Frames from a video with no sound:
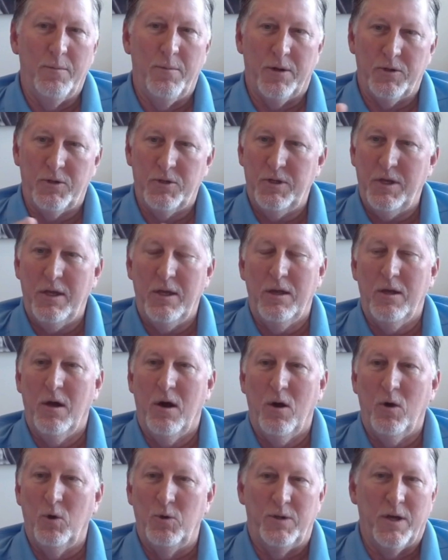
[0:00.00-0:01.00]
but a
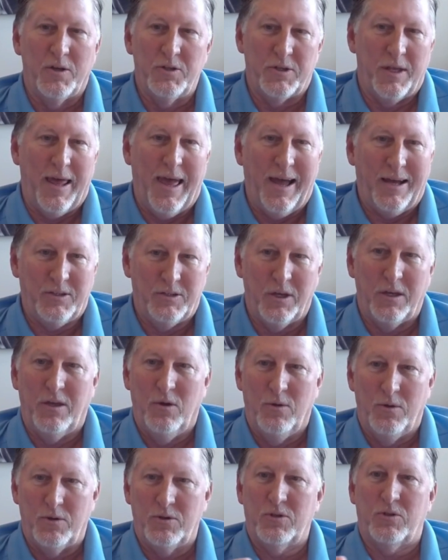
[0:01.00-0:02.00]
CEO who doesn't
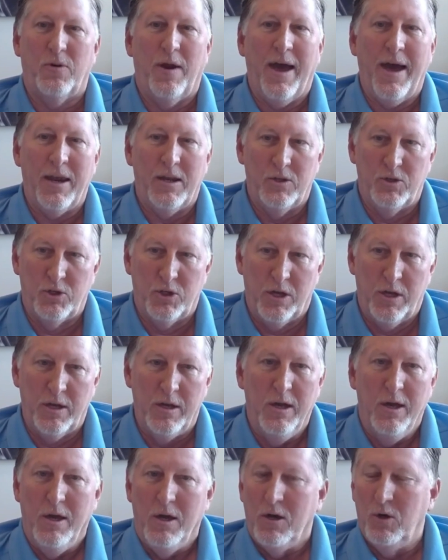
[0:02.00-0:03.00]
execute a strategy,